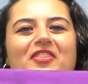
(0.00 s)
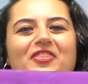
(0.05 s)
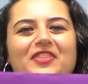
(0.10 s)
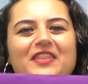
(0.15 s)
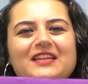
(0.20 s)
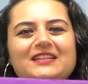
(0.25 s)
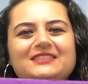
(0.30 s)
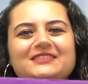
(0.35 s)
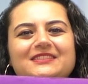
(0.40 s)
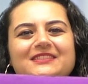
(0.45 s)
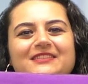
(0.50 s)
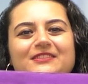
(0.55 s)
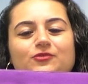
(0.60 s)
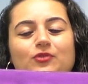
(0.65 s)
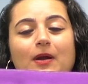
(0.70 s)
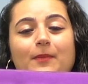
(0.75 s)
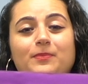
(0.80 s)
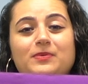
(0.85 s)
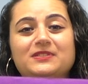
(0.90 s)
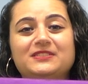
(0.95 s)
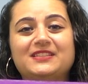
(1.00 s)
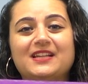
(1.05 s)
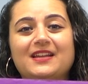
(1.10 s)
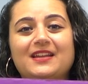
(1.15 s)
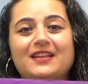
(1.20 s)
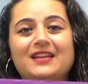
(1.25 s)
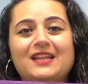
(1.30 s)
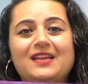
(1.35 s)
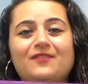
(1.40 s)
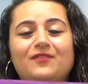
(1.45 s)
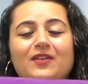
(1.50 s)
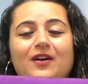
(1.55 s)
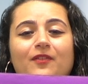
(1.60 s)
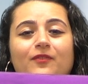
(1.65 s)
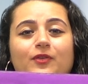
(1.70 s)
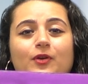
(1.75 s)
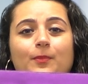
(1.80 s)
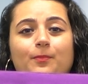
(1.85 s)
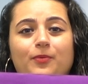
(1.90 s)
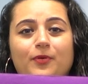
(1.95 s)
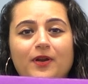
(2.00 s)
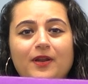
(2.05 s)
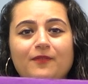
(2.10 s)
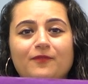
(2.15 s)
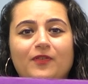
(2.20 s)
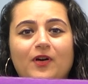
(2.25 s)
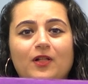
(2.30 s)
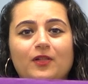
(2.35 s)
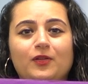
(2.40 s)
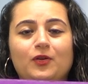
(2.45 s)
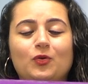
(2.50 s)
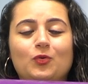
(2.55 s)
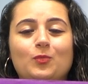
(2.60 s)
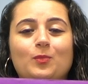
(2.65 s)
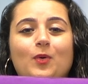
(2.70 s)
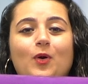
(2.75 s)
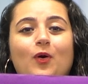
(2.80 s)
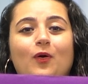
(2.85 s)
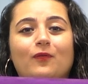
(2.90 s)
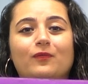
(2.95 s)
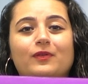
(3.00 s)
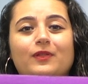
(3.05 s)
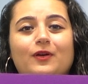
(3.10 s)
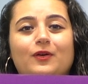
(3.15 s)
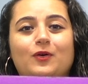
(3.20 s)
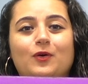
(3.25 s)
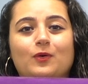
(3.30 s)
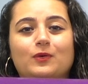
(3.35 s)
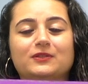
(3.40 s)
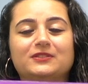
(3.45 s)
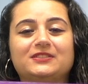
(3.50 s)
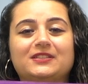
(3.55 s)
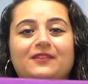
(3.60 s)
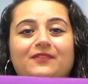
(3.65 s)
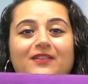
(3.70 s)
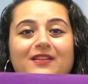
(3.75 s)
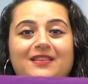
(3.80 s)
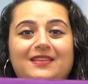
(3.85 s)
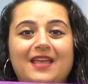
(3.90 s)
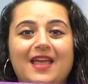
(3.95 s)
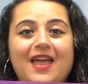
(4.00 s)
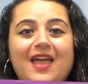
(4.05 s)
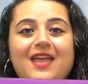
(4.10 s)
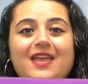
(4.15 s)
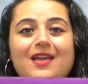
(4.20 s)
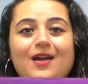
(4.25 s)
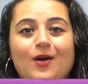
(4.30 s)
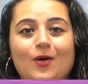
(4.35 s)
This is representative of your print volume over the course of a day,